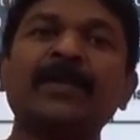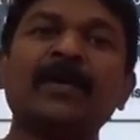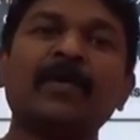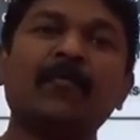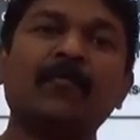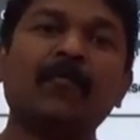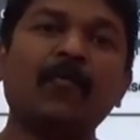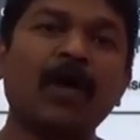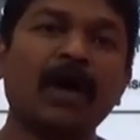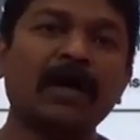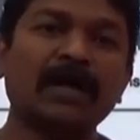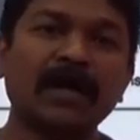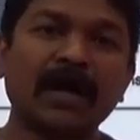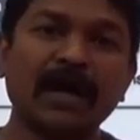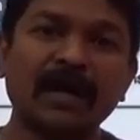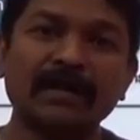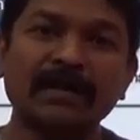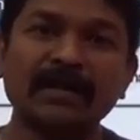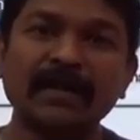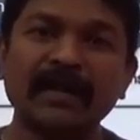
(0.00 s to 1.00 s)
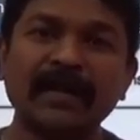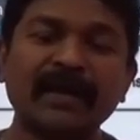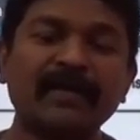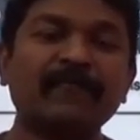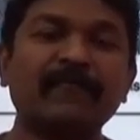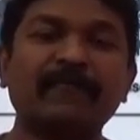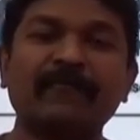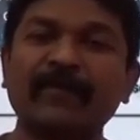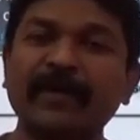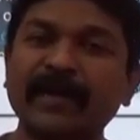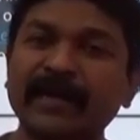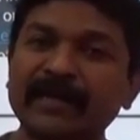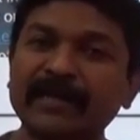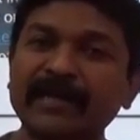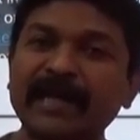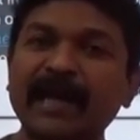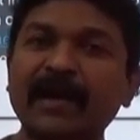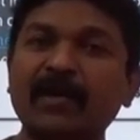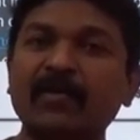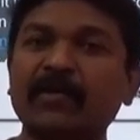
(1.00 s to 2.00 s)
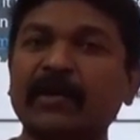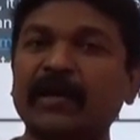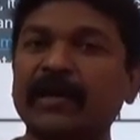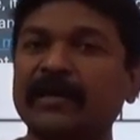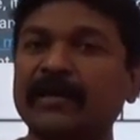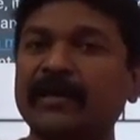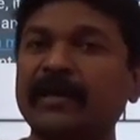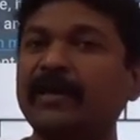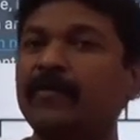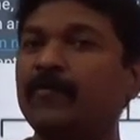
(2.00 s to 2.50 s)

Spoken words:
what are there, where they are located,